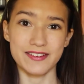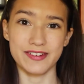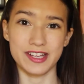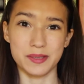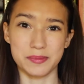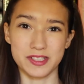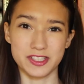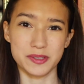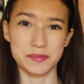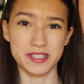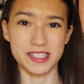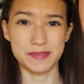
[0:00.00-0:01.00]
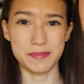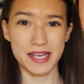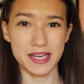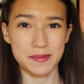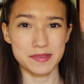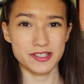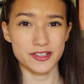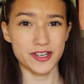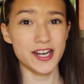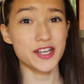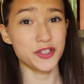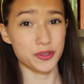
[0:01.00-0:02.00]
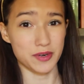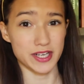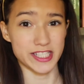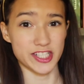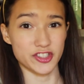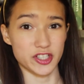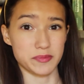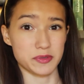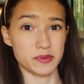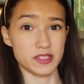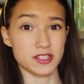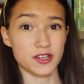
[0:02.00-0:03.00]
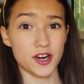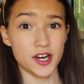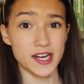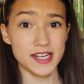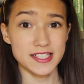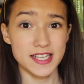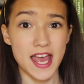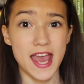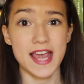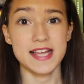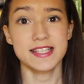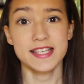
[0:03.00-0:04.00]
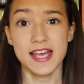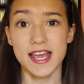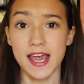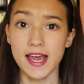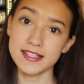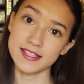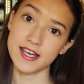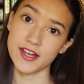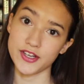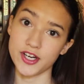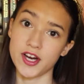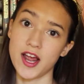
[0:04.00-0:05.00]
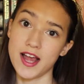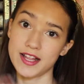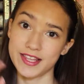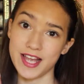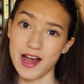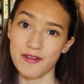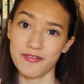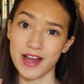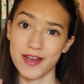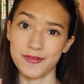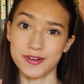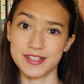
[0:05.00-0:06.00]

Hello fellow booktubers, my name is Lauren, you're watching Dreams Books Courage, and today is another Top 5